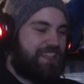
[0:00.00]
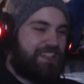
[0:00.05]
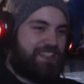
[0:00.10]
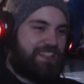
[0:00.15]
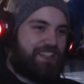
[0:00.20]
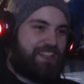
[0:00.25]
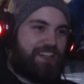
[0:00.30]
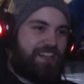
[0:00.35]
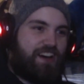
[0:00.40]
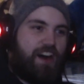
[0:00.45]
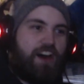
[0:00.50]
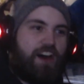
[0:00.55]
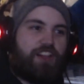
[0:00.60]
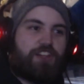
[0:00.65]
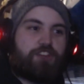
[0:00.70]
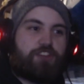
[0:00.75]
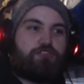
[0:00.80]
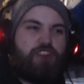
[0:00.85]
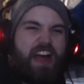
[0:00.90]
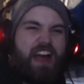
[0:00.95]

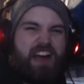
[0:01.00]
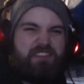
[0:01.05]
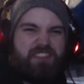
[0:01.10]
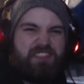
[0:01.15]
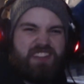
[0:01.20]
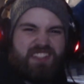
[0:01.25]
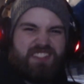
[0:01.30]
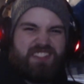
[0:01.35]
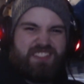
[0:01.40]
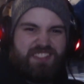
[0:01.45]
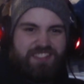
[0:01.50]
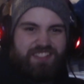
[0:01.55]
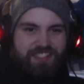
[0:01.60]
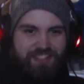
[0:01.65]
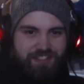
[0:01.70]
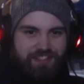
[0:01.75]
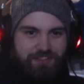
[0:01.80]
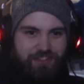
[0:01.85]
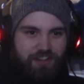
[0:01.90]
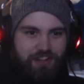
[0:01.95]
holographics
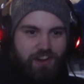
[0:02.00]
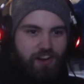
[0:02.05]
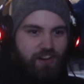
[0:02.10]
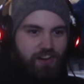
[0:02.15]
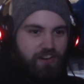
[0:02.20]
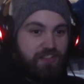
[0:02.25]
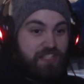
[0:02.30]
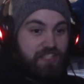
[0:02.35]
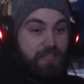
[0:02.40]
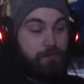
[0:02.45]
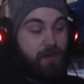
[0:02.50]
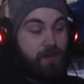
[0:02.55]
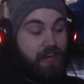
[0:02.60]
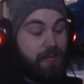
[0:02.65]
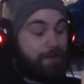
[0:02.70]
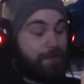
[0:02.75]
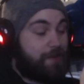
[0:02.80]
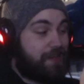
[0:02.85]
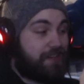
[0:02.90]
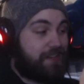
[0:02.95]
for cards, in my
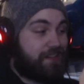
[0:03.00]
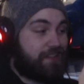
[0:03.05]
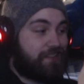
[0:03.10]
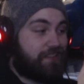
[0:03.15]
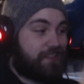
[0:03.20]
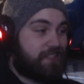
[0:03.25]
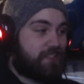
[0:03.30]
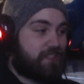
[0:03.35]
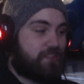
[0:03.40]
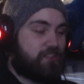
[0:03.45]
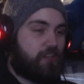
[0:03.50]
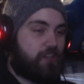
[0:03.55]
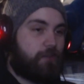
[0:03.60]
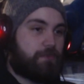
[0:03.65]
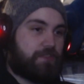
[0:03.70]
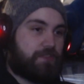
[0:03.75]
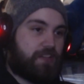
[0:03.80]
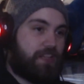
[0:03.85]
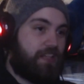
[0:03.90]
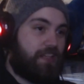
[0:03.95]
opinion, at least in
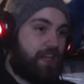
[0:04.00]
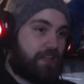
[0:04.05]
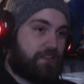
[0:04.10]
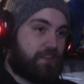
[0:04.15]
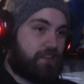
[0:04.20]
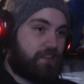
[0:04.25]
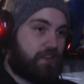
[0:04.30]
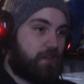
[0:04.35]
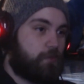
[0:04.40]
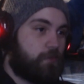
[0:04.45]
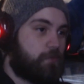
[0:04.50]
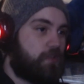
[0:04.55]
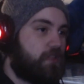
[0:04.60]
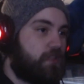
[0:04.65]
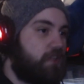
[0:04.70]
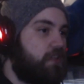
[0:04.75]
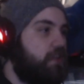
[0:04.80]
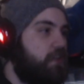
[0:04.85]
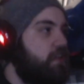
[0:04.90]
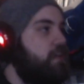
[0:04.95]
terms of collecting them.
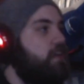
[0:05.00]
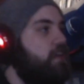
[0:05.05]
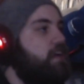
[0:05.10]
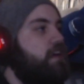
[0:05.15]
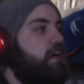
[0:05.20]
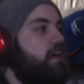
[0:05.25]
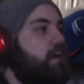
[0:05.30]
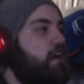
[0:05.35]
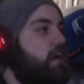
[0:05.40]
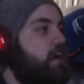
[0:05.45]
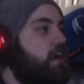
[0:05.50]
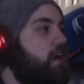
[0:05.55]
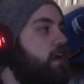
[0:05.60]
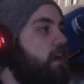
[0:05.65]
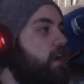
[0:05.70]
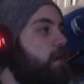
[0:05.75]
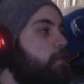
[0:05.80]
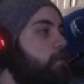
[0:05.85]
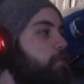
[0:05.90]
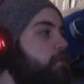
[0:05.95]

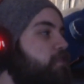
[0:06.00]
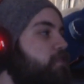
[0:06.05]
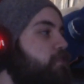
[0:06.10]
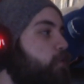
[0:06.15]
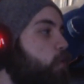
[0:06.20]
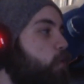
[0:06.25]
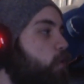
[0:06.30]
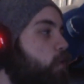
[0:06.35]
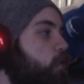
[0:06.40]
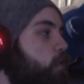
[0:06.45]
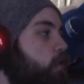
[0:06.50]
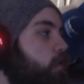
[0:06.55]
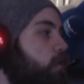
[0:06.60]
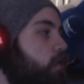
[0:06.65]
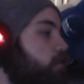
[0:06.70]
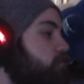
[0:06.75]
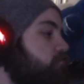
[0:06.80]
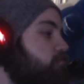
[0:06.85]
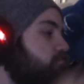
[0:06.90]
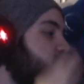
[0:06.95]

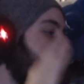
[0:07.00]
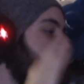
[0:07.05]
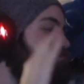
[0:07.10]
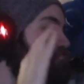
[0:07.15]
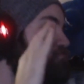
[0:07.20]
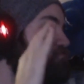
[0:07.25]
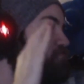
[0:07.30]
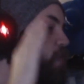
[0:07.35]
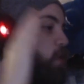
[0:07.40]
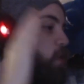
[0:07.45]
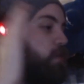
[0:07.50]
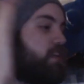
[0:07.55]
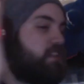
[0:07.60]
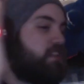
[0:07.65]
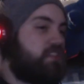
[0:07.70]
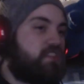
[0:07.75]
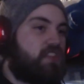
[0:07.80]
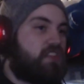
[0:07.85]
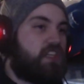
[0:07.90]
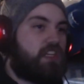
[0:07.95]
For owning
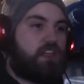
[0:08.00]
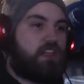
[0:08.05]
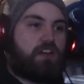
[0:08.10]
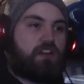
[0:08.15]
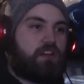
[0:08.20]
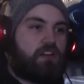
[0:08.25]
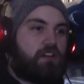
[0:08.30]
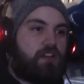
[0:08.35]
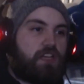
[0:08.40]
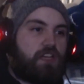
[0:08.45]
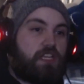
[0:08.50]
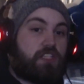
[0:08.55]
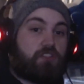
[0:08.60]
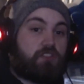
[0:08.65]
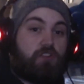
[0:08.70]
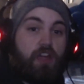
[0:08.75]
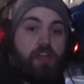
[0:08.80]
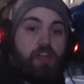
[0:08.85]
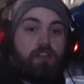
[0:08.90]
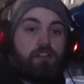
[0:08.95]
this thing, it's
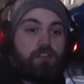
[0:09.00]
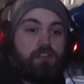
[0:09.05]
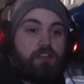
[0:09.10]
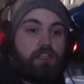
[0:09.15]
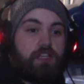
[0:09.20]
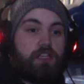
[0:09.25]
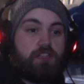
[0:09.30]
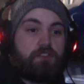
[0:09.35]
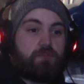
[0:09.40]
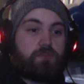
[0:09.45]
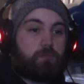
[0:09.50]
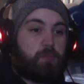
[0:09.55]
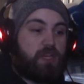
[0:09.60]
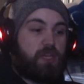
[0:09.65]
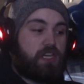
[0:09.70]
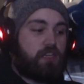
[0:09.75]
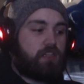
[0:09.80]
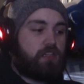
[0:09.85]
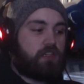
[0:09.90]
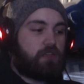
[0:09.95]
great. It's
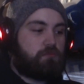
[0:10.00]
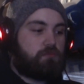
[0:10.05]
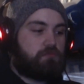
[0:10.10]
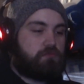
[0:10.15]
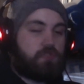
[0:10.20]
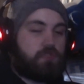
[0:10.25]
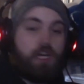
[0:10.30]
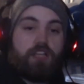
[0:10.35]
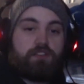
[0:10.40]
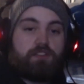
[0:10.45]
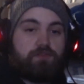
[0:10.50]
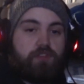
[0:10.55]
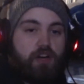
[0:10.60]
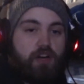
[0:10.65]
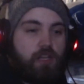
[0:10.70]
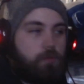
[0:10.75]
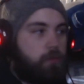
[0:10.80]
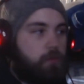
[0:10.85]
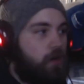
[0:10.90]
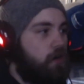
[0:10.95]
big. It doesn't
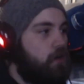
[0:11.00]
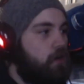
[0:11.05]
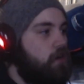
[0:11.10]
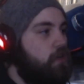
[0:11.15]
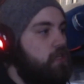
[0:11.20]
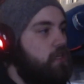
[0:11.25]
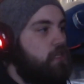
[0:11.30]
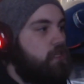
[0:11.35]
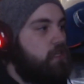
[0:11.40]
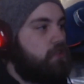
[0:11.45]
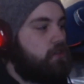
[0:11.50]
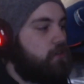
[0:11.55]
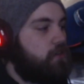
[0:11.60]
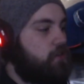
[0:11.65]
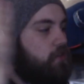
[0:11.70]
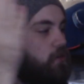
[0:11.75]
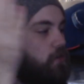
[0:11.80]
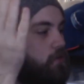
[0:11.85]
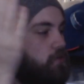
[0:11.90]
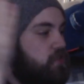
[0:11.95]
fall apart. There
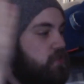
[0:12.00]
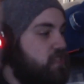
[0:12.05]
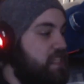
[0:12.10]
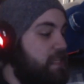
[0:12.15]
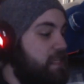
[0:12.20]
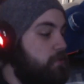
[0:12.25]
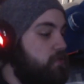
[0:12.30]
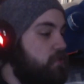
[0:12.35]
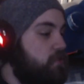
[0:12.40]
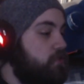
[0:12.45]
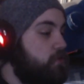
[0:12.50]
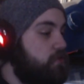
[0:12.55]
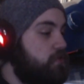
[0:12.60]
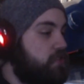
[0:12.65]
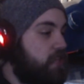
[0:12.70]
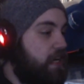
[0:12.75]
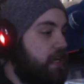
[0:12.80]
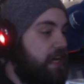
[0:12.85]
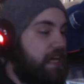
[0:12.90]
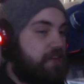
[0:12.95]
are no seams loose
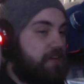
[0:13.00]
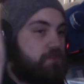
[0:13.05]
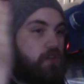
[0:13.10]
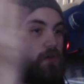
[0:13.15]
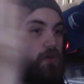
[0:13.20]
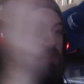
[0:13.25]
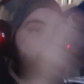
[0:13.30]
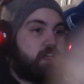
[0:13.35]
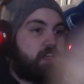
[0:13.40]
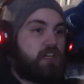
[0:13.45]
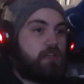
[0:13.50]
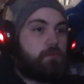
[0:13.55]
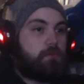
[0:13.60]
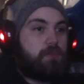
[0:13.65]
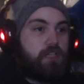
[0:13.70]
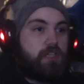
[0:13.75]
that I have noticed on him.